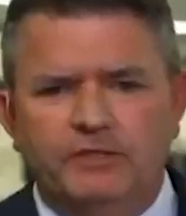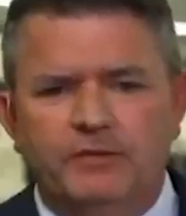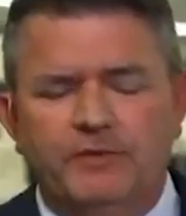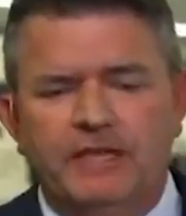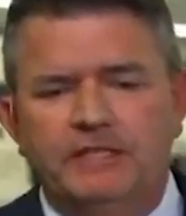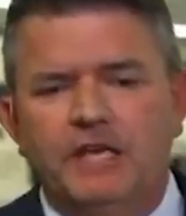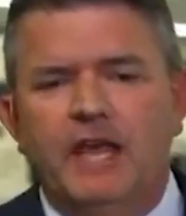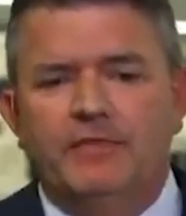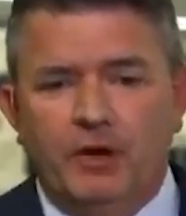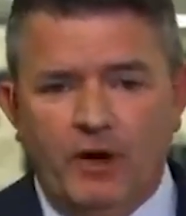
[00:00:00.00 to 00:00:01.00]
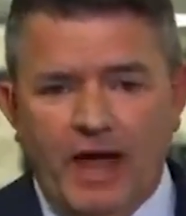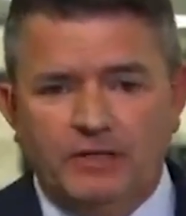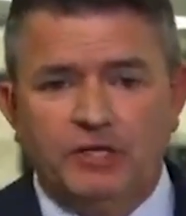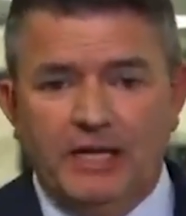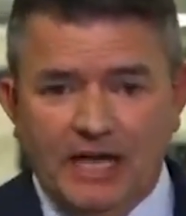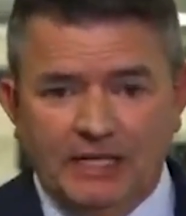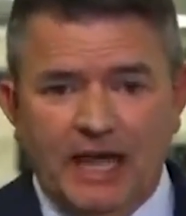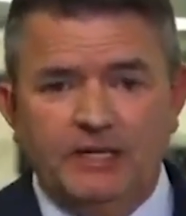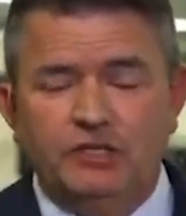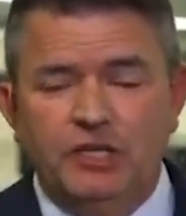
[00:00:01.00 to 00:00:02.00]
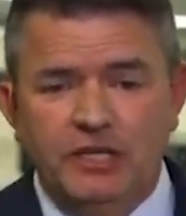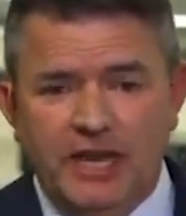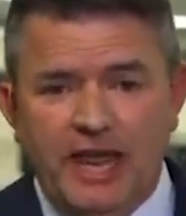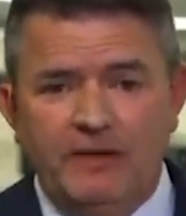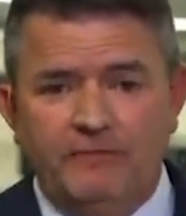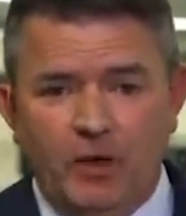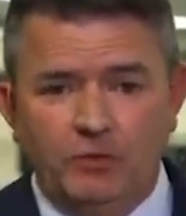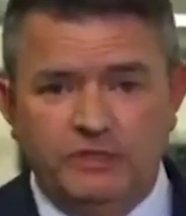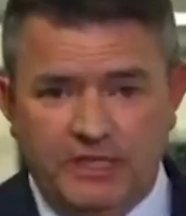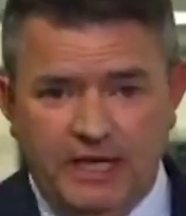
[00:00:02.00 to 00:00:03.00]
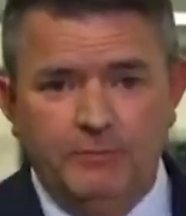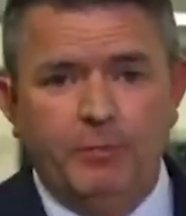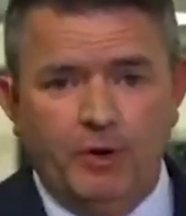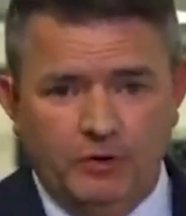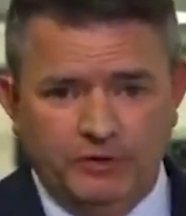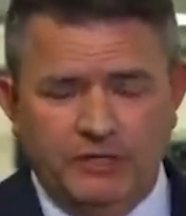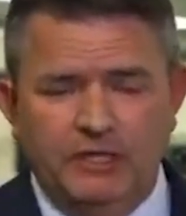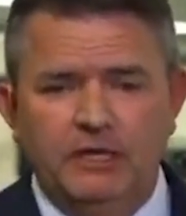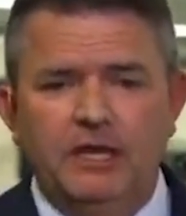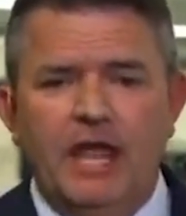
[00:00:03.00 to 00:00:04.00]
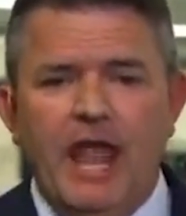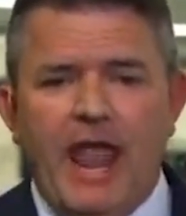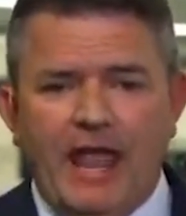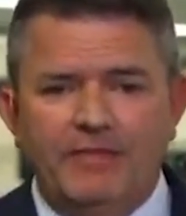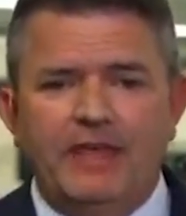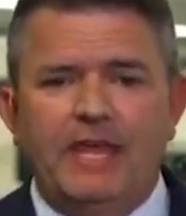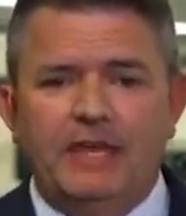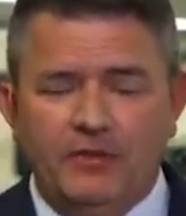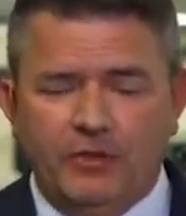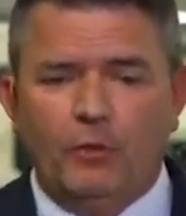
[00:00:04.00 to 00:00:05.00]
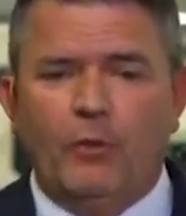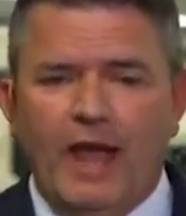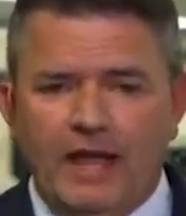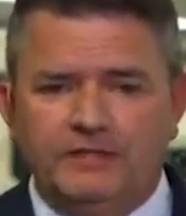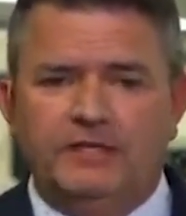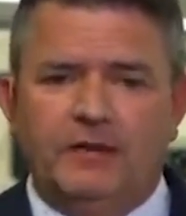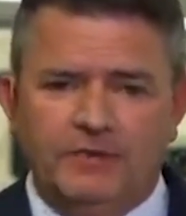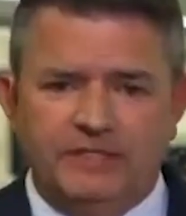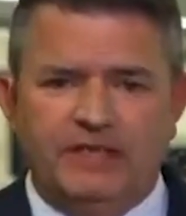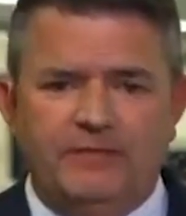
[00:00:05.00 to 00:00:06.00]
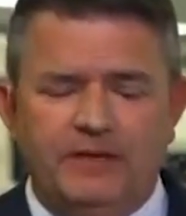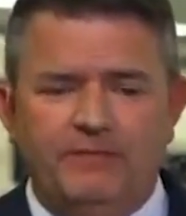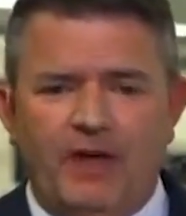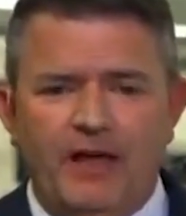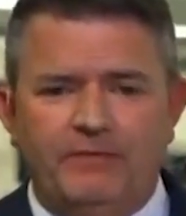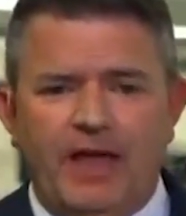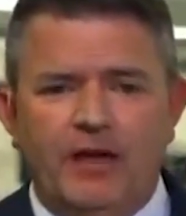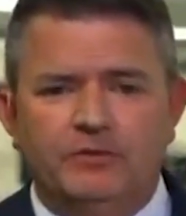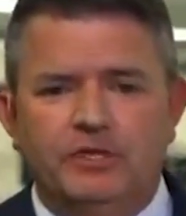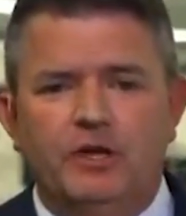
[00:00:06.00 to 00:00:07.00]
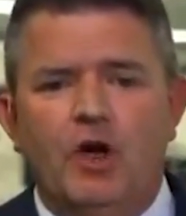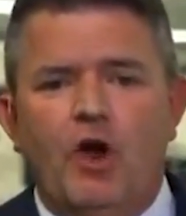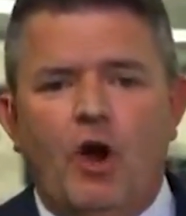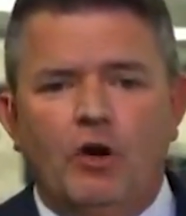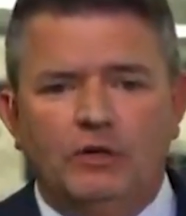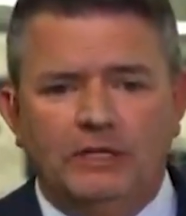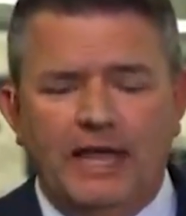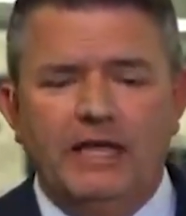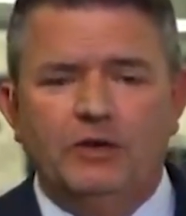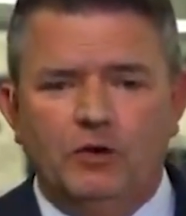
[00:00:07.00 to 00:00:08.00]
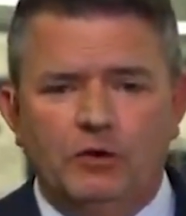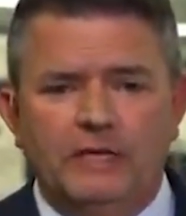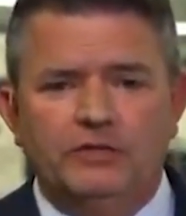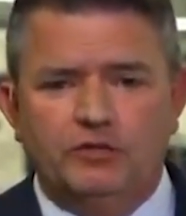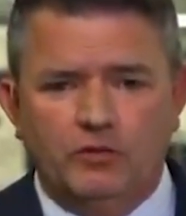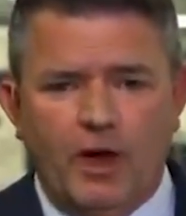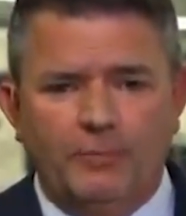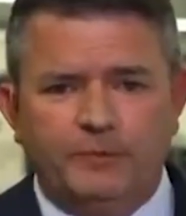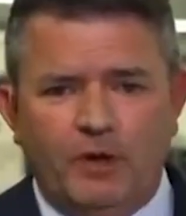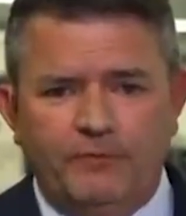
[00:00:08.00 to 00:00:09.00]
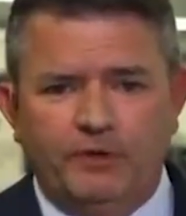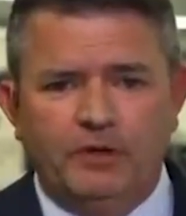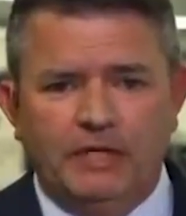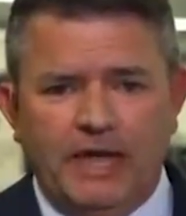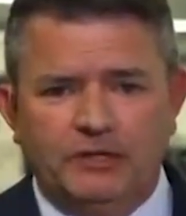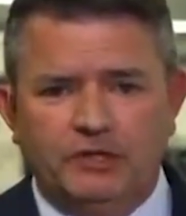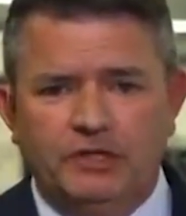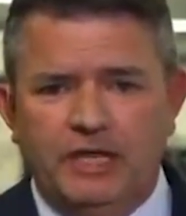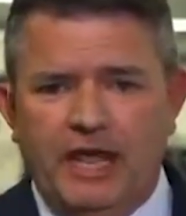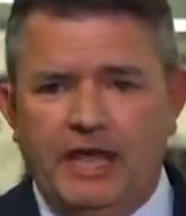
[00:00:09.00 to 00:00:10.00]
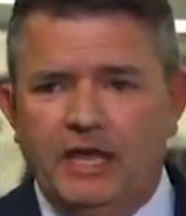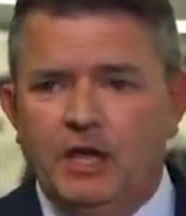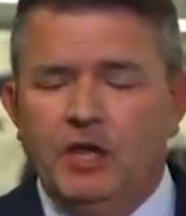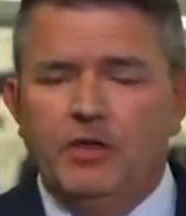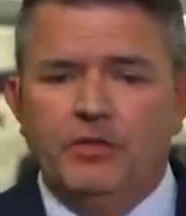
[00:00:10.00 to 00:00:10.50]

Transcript: twenty thousand of these that are actually election day votes in person, and then the rest of the seventy-five thousand are late earlies dropped off on election day.